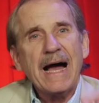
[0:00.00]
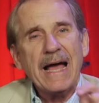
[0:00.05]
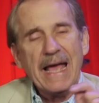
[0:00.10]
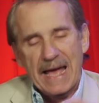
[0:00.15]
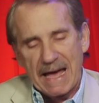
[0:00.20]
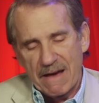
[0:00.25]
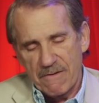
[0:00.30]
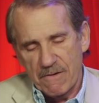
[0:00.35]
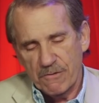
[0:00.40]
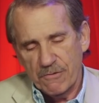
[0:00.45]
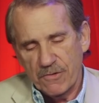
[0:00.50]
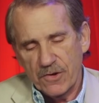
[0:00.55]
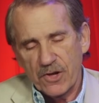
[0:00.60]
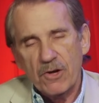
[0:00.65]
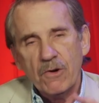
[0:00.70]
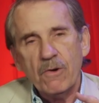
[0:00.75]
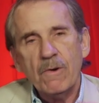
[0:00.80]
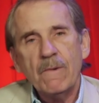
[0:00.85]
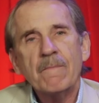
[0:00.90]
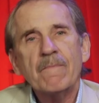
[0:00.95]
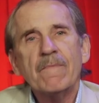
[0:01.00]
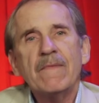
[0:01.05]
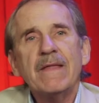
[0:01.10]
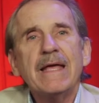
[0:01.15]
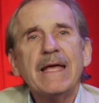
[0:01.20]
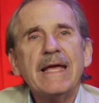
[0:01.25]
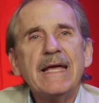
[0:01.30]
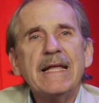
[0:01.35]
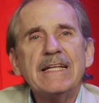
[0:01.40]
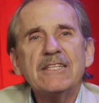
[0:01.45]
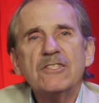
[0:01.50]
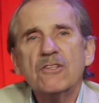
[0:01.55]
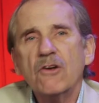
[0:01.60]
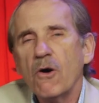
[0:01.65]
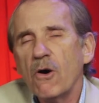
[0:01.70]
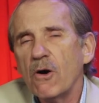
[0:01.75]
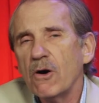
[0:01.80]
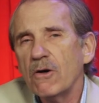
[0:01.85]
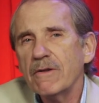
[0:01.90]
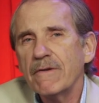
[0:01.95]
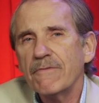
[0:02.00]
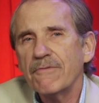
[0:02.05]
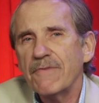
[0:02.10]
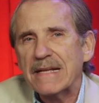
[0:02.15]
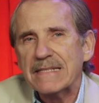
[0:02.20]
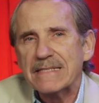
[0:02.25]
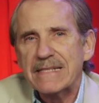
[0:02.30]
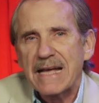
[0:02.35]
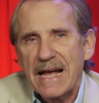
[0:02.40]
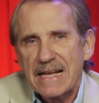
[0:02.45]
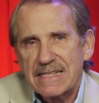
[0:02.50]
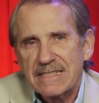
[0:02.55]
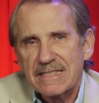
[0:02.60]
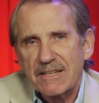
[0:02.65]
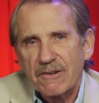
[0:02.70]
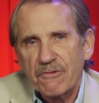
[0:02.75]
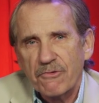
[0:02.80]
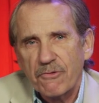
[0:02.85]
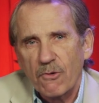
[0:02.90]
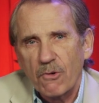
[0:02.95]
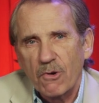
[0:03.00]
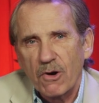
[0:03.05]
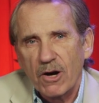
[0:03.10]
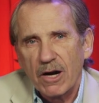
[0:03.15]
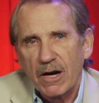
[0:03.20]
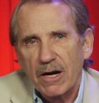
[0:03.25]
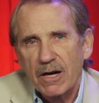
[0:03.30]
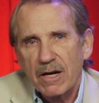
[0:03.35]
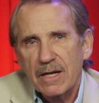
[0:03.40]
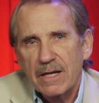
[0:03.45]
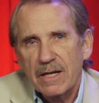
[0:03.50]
I have it for you. It is called Fantastic Four.